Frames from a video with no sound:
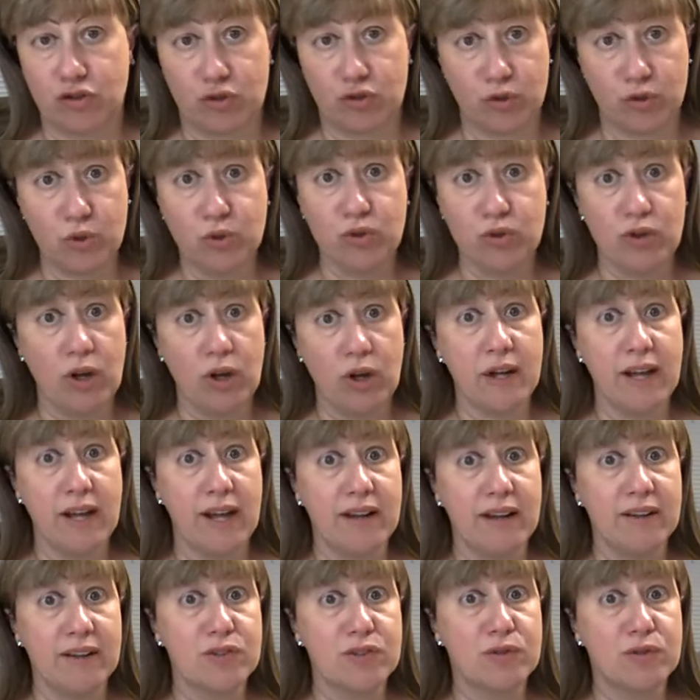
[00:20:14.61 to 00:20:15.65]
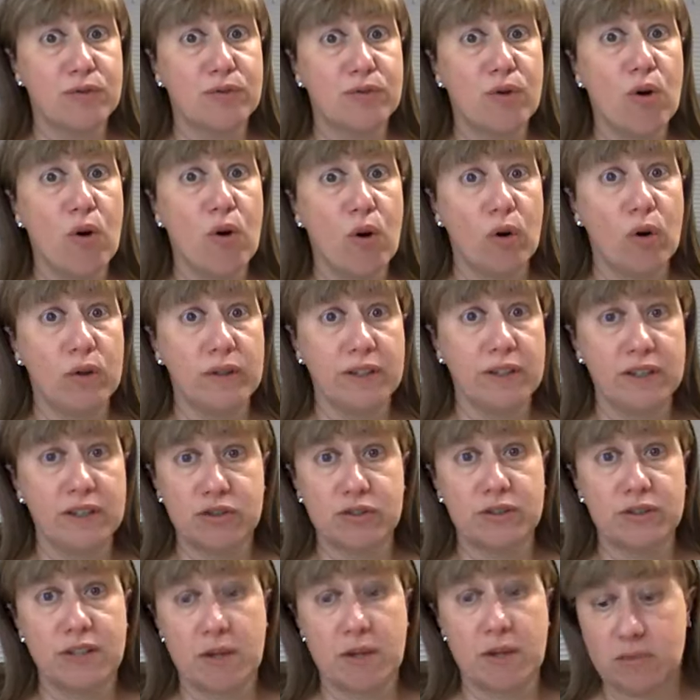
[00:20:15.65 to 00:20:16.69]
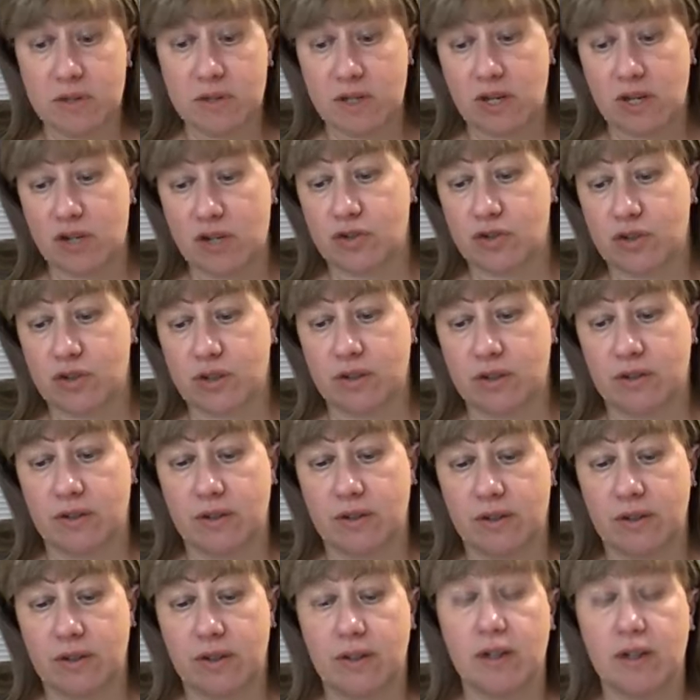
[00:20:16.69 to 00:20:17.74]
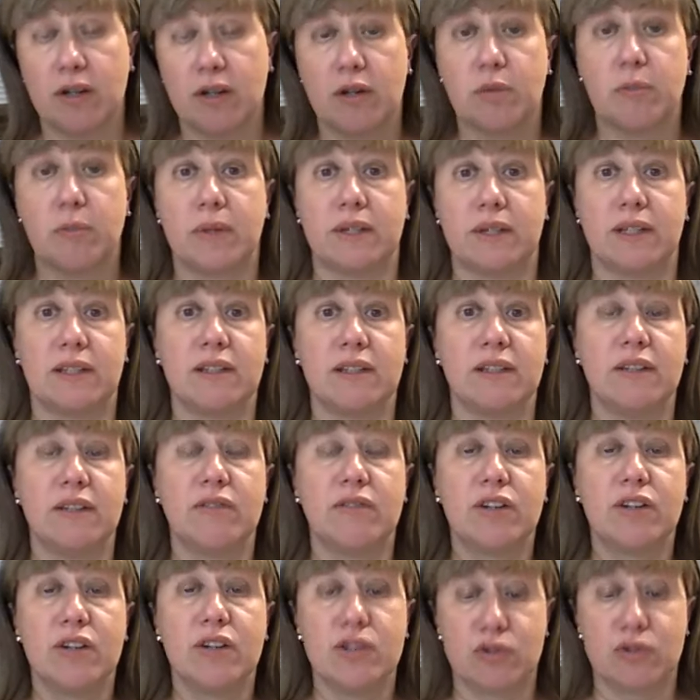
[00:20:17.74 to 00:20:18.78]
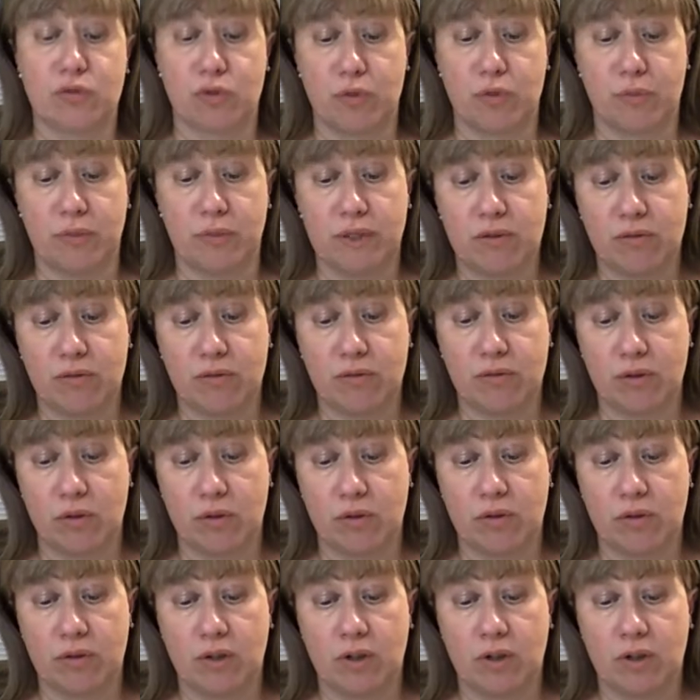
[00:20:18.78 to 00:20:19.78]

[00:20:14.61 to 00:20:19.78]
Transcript: Do not let us fall into temptation, but deliver us from evil.